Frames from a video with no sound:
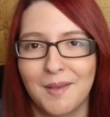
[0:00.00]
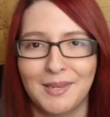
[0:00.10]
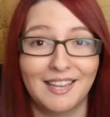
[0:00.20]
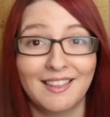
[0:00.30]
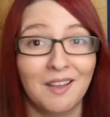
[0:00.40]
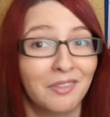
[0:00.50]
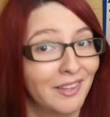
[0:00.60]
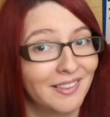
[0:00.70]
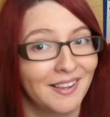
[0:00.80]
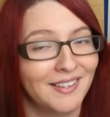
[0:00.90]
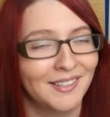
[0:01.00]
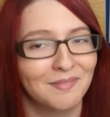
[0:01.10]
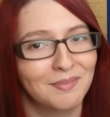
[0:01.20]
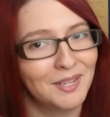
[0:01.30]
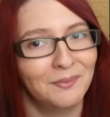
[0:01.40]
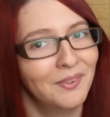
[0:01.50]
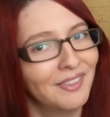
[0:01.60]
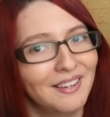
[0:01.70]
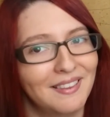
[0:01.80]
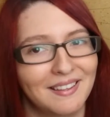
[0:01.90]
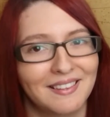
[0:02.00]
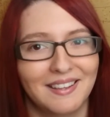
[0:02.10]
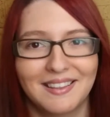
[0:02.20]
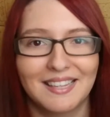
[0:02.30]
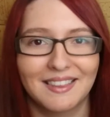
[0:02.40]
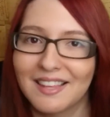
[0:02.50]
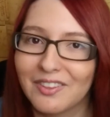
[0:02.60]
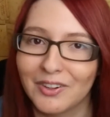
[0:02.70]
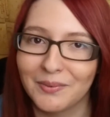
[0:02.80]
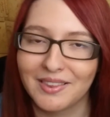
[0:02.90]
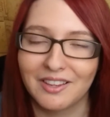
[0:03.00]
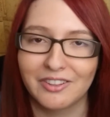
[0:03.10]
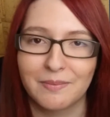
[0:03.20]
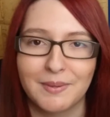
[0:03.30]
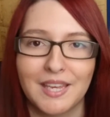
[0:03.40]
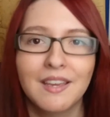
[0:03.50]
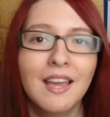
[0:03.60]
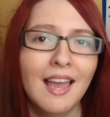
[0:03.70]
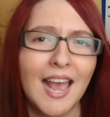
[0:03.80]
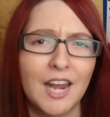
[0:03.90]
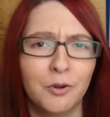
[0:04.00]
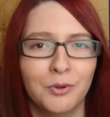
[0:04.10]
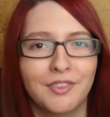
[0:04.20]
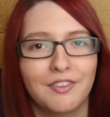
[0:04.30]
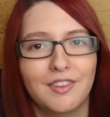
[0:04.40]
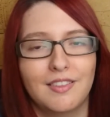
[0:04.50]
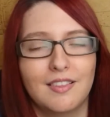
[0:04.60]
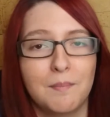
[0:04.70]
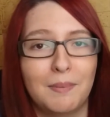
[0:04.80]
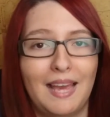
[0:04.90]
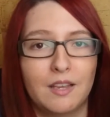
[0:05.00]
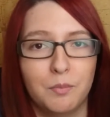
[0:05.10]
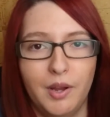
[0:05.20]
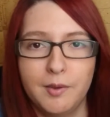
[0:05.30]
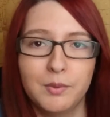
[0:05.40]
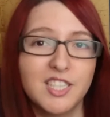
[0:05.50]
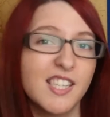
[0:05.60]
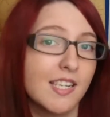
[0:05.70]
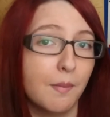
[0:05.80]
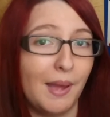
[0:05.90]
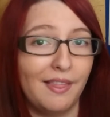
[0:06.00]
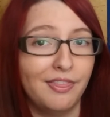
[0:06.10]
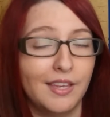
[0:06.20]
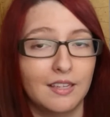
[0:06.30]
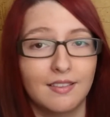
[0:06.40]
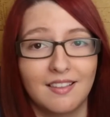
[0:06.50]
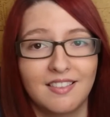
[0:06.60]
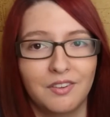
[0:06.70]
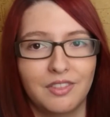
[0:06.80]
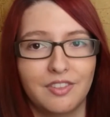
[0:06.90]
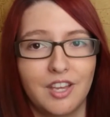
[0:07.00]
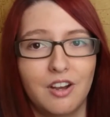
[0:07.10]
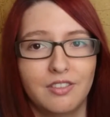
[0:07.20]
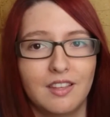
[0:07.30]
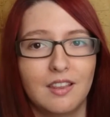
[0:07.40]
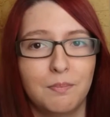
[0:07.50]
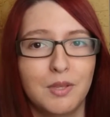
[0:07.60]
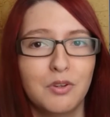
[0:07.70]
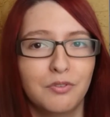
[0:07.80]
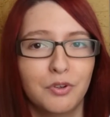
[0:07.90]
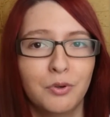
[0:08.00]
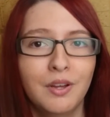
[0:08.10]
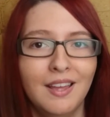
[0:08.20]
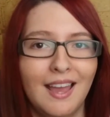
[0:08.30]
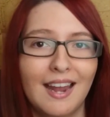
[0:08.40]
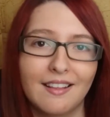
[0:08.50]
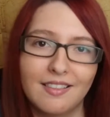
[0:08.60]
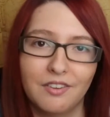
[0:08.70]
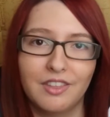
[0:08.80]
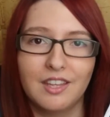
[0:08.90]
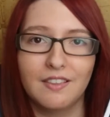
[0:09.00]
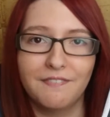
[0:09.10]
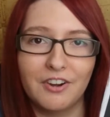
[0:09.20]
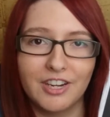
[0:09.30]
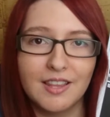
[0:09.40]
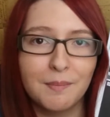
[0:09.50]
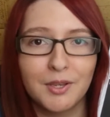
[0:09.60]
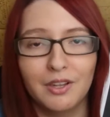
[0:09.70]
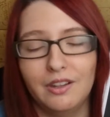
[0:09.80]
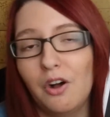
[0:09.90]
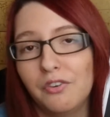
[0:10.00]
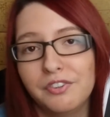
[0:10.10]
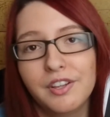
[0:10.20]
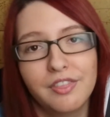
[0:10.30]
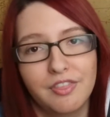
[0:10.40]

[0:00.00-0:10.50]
I mean, it sounds exciting, but it wasn't as exciting as I thought it was going to be. And also, this is in black and white, which isn't a bad thing because I still think the art is beautiful and I still think it's very typical of